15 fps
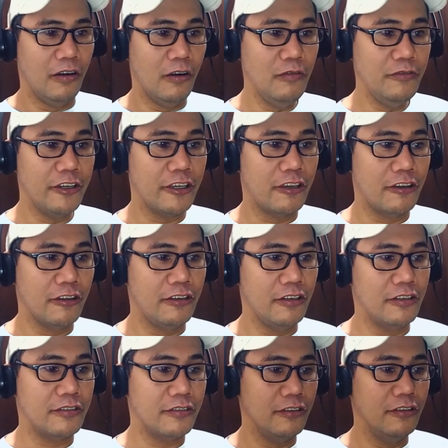Oh my
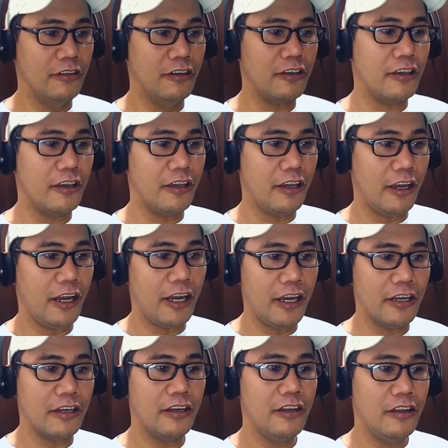goodness, look
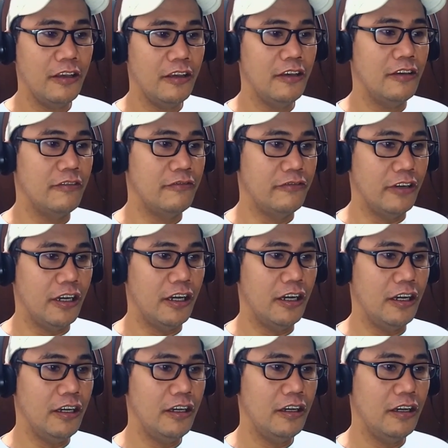at
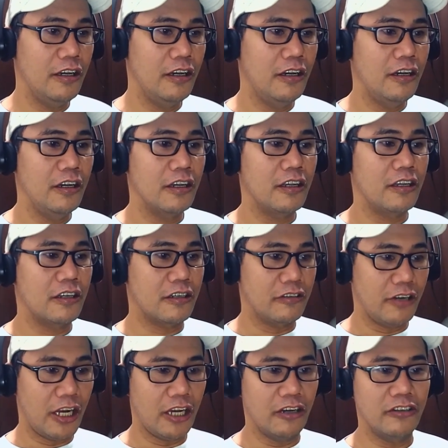the
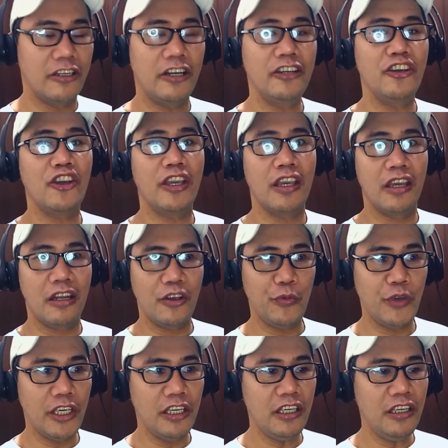crowd! Are you kidding
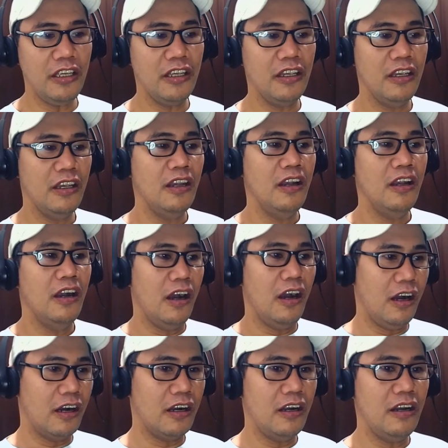me?
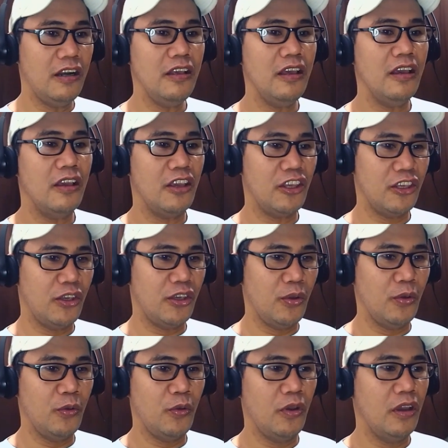Are
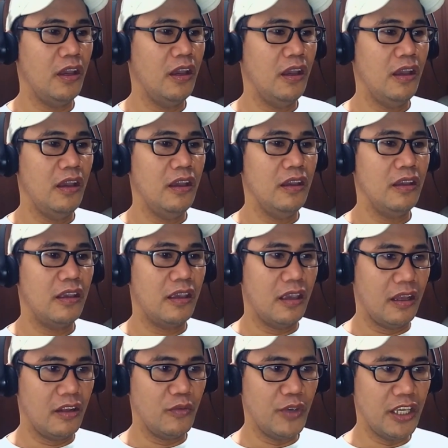you
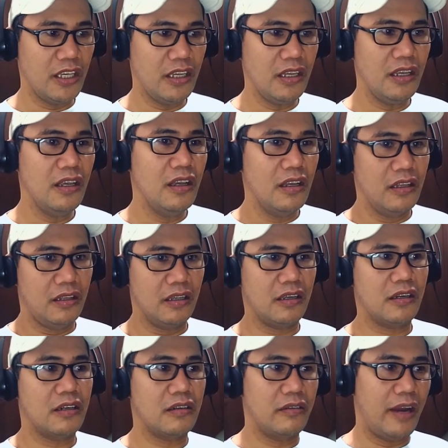kidding me?
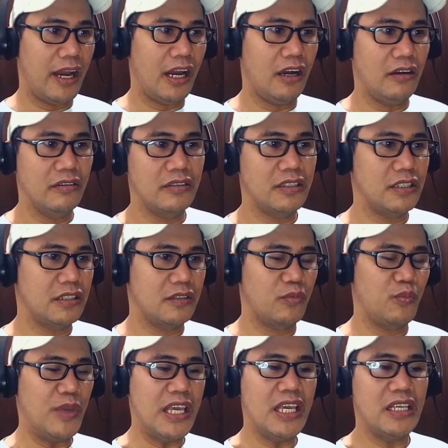The crowd
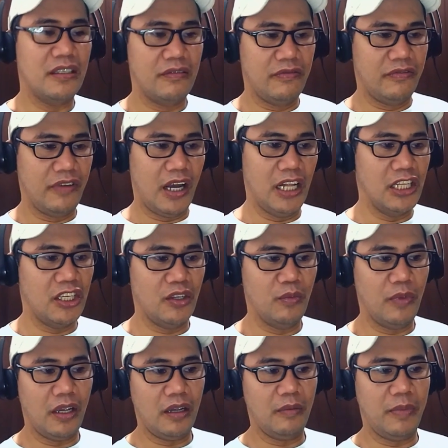speaks
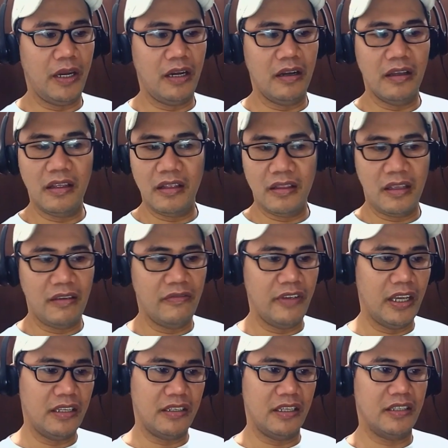volume about the
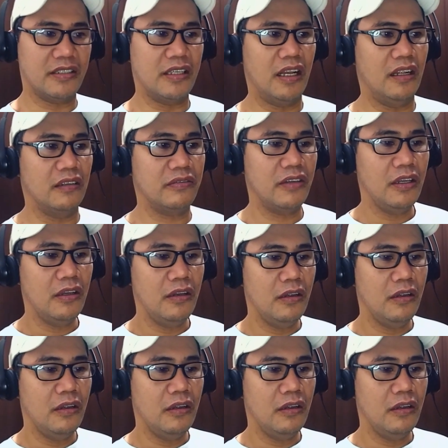event itself.